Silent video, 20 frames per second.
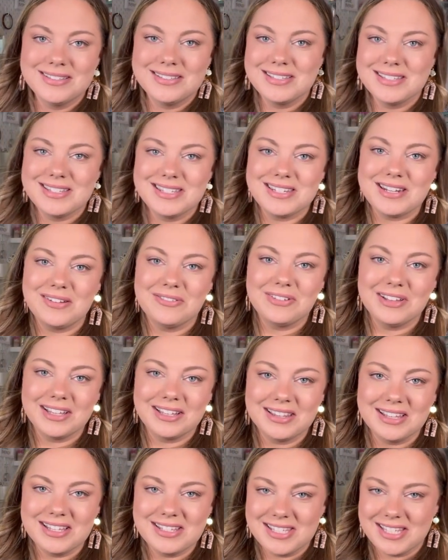stuff
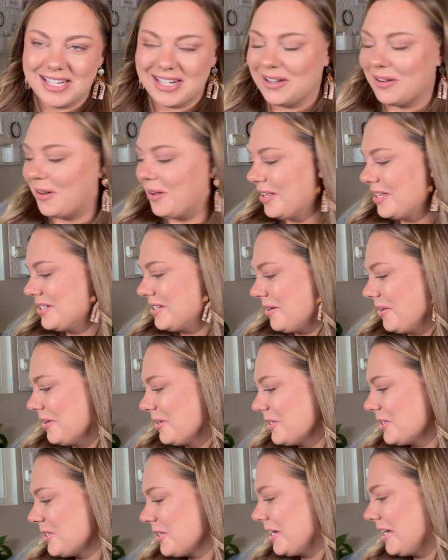like this that I haul at
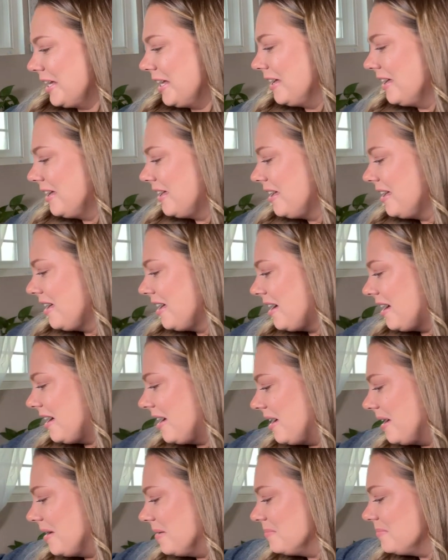Dollar Tree.
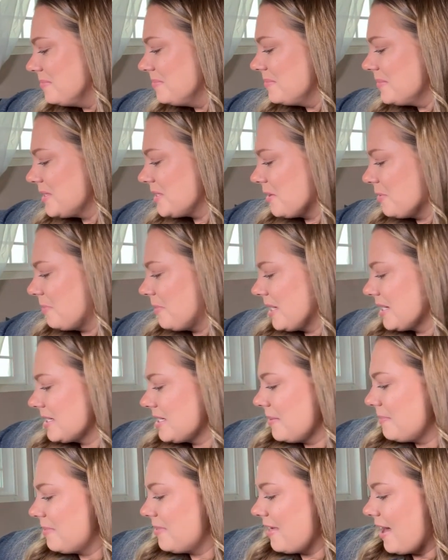Um, so picked
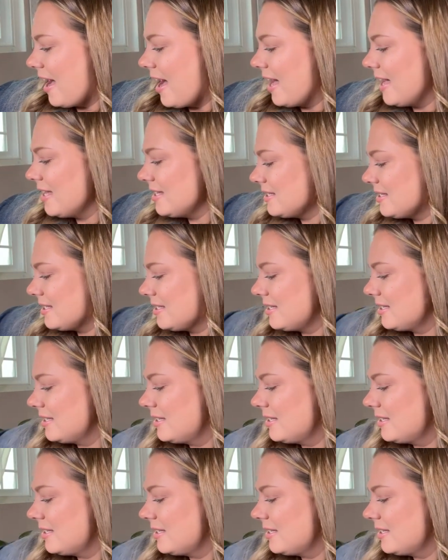up that.